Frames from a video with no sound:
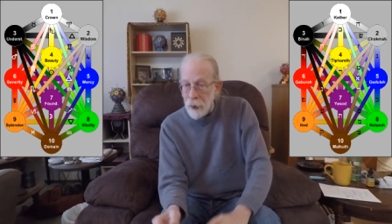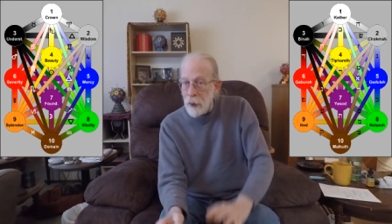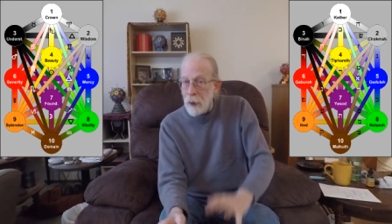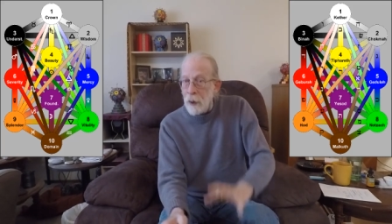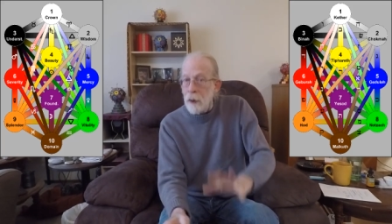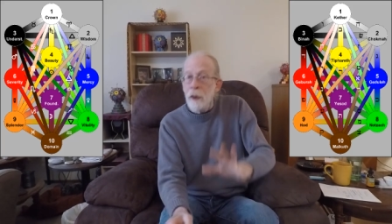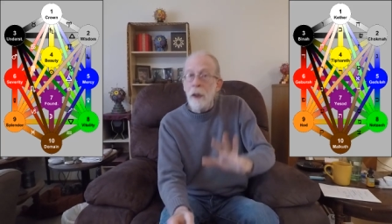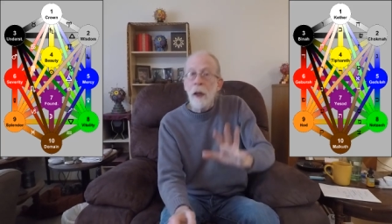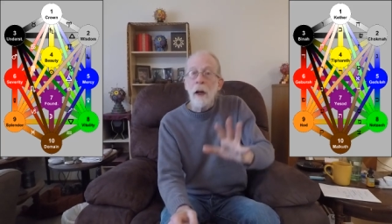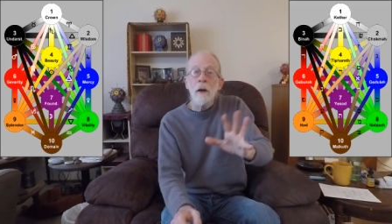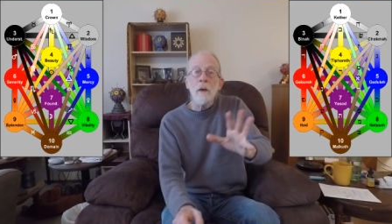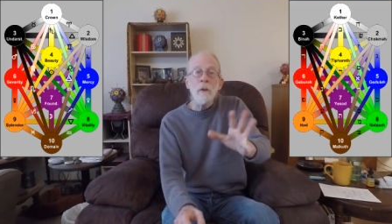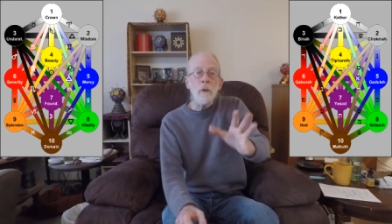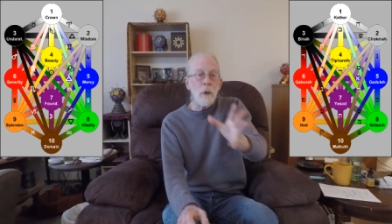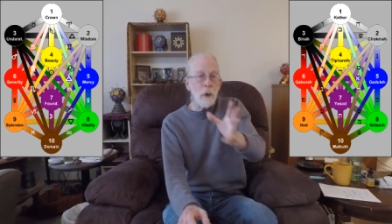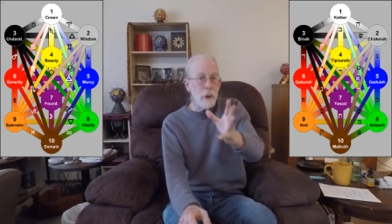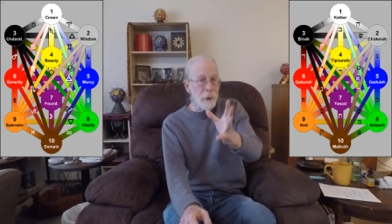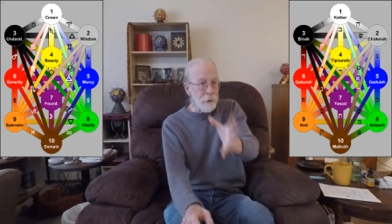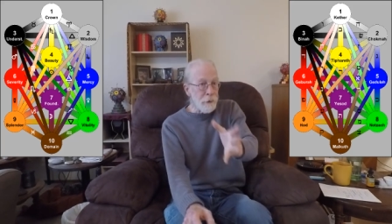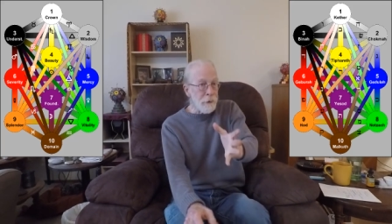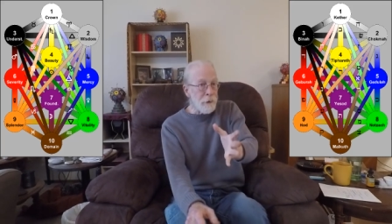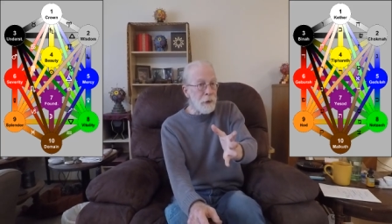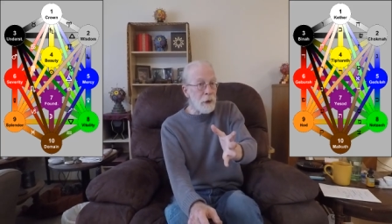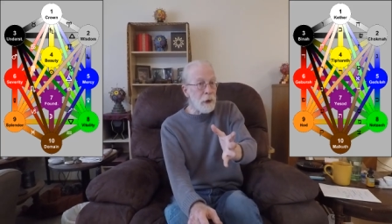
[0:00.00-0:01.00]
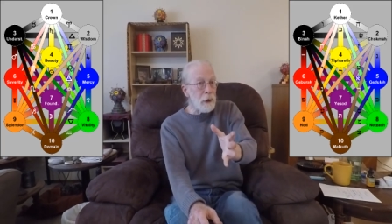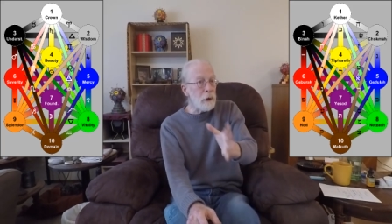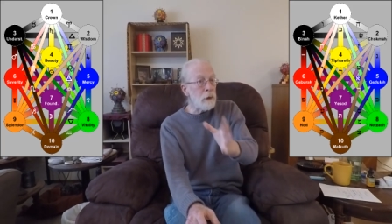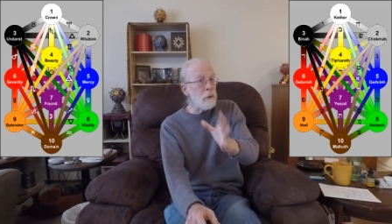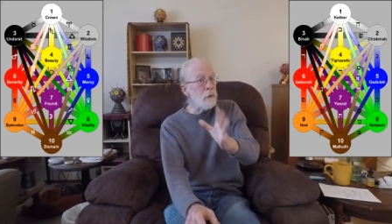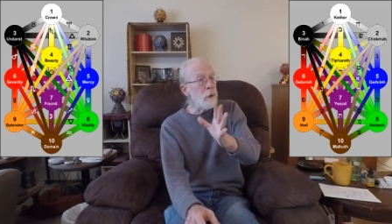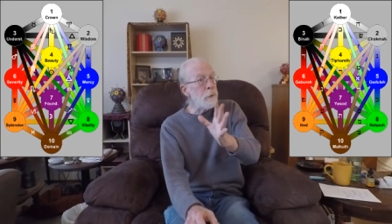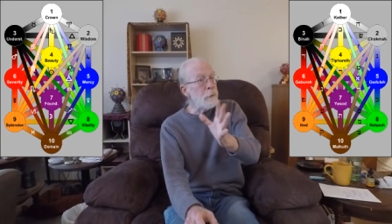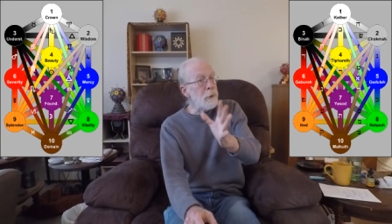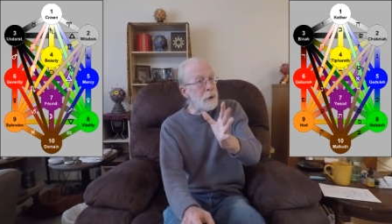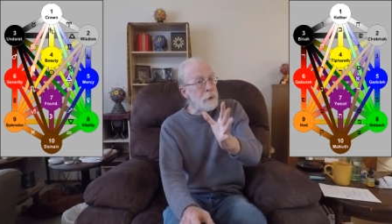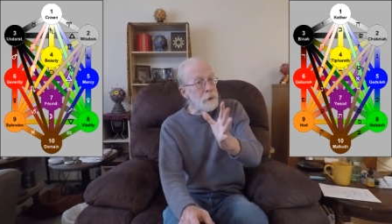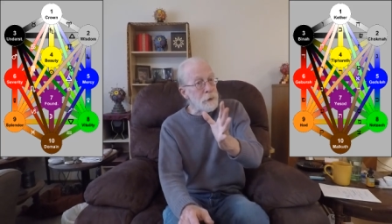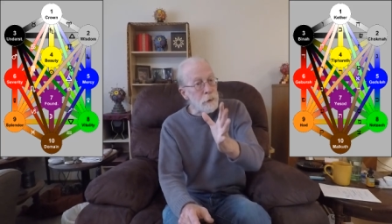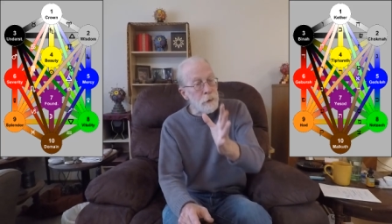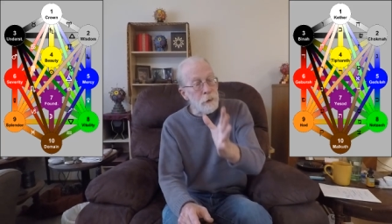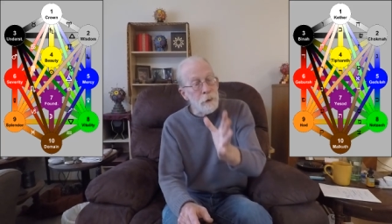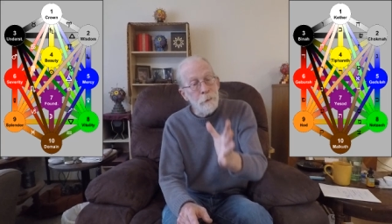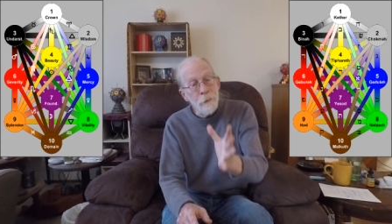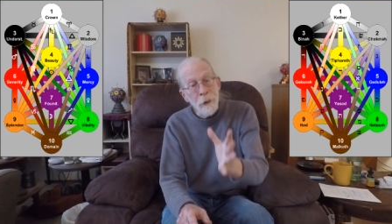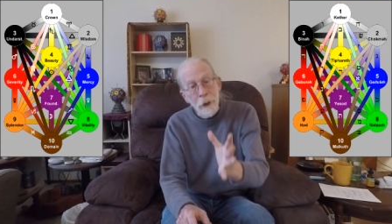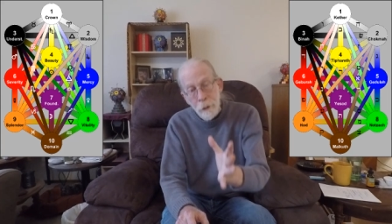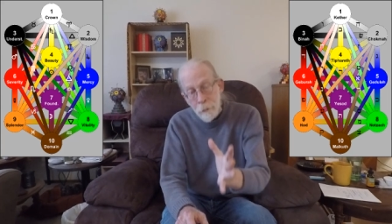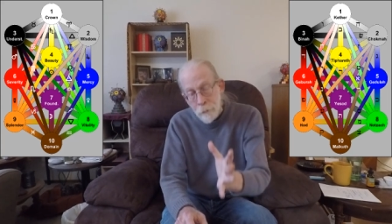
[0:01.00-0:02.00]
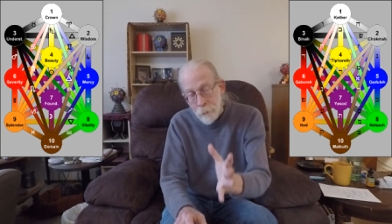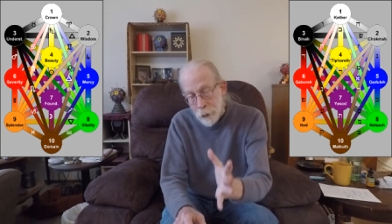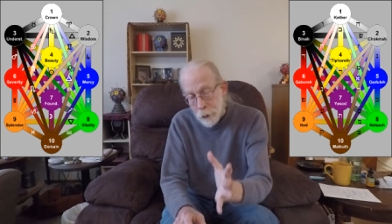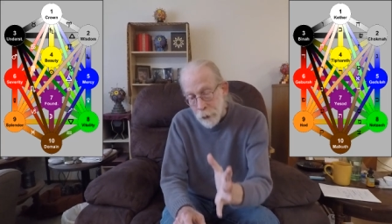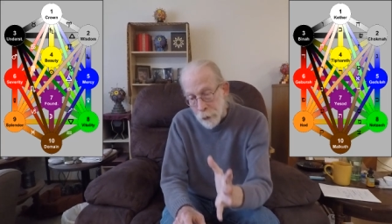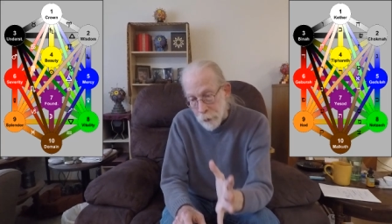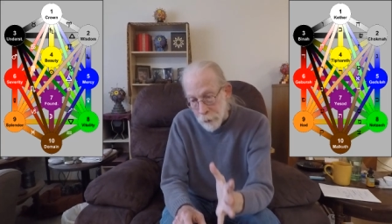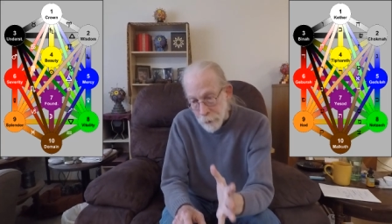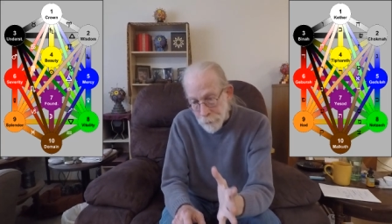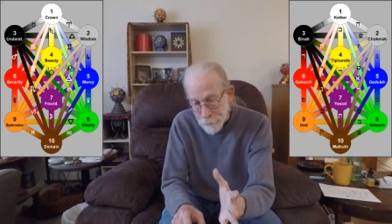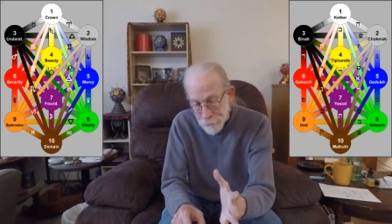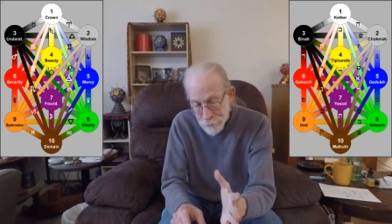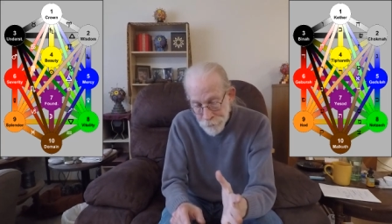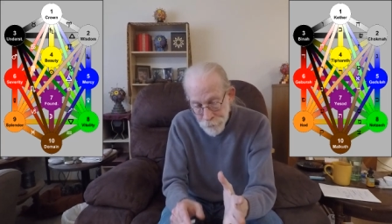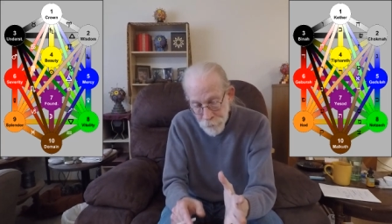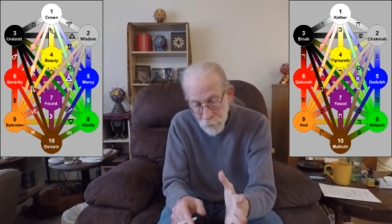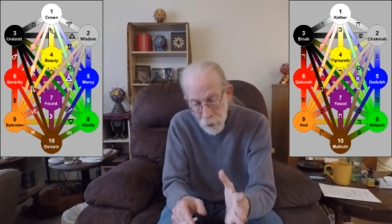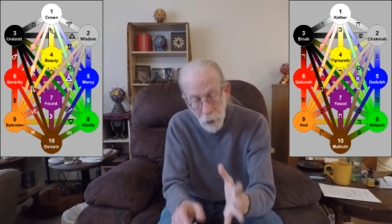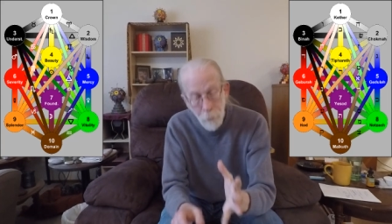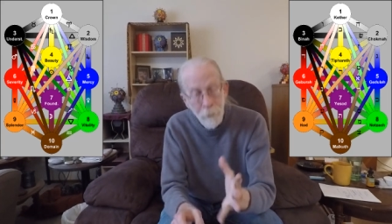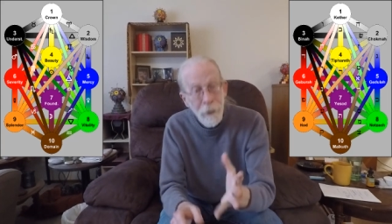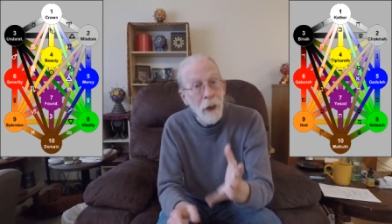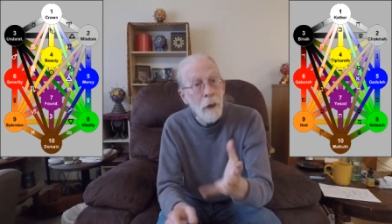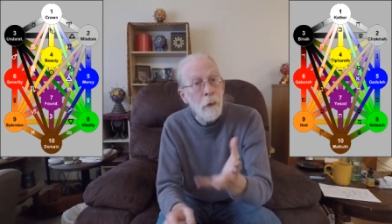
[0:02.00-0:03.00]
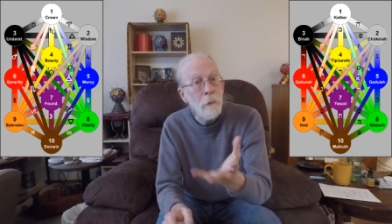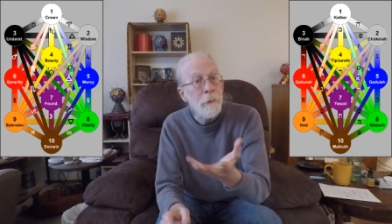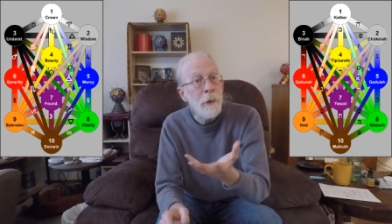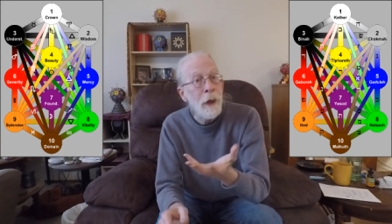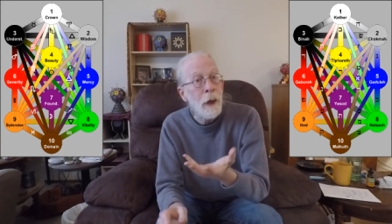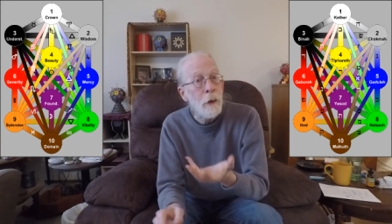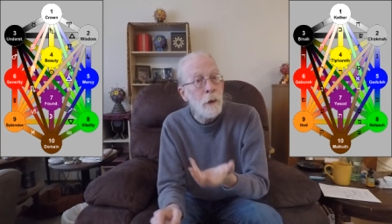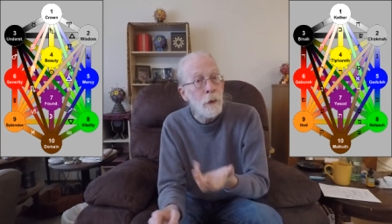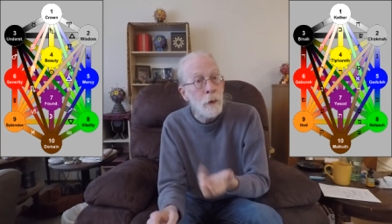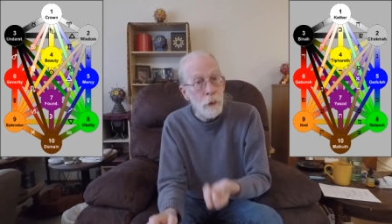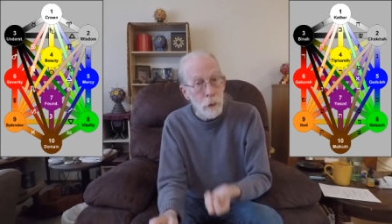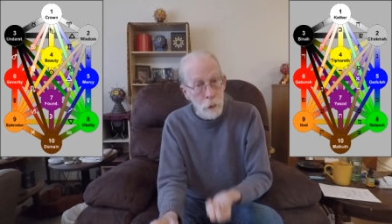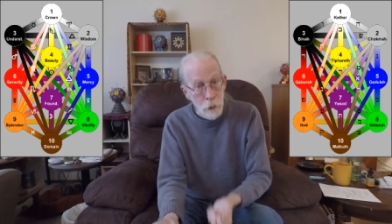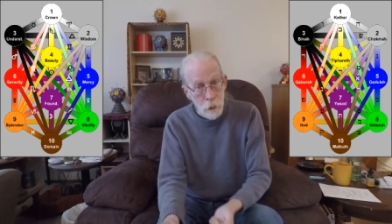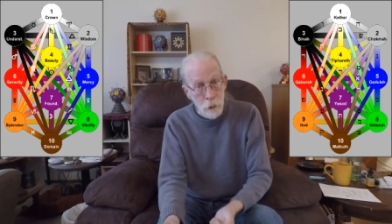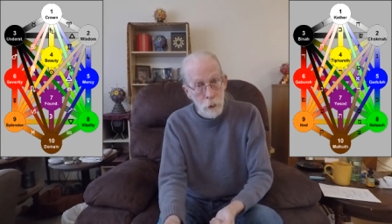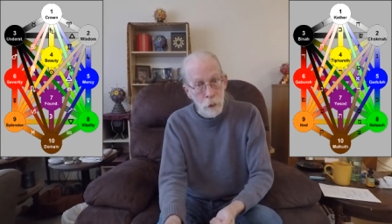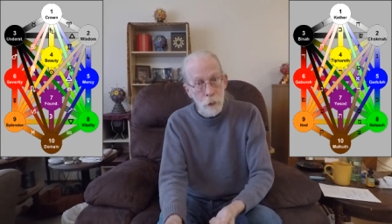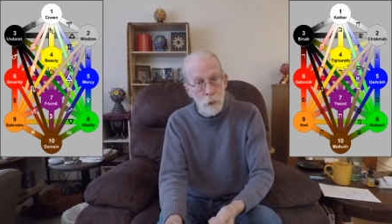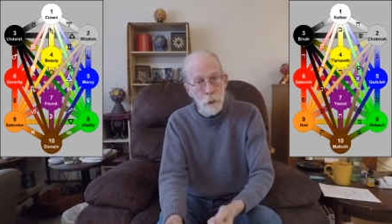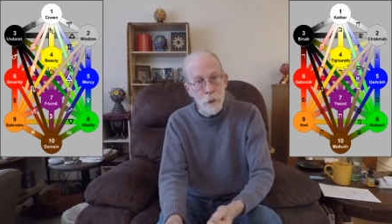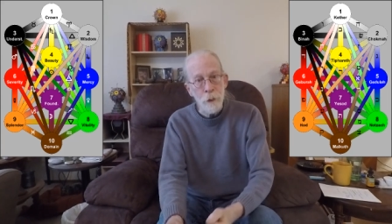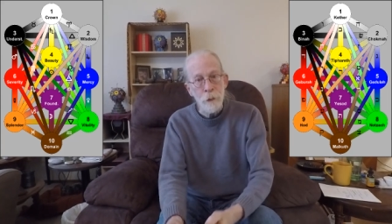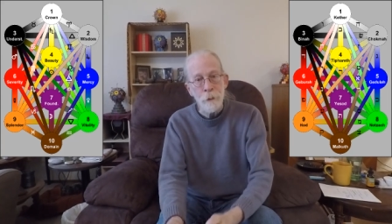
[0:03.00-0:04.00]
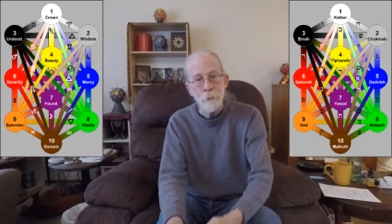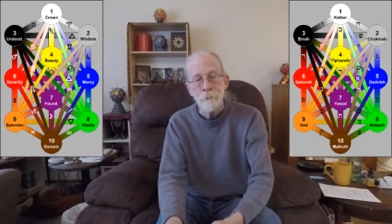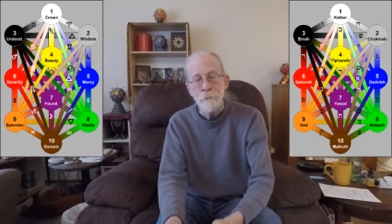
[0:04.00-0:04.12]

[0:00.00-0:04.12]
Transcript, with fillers: Now, one thing that we must remember about Malkuth